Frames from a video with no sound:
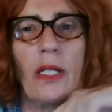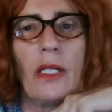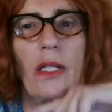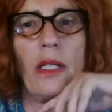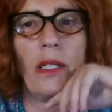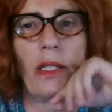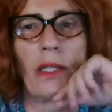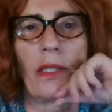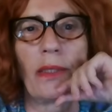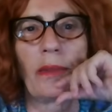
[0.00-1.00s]

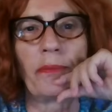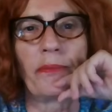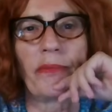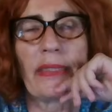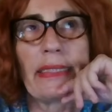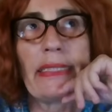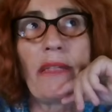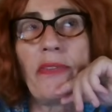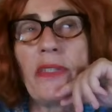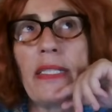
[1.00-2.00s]

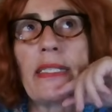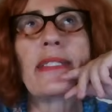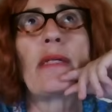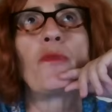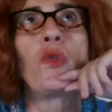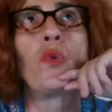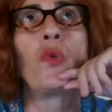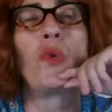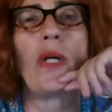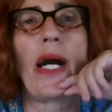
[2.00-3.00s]
Definitely some
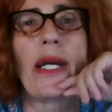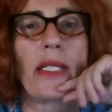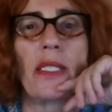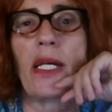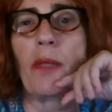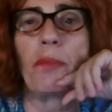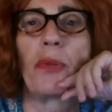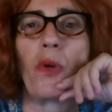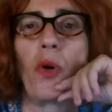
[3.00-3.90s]
new archetype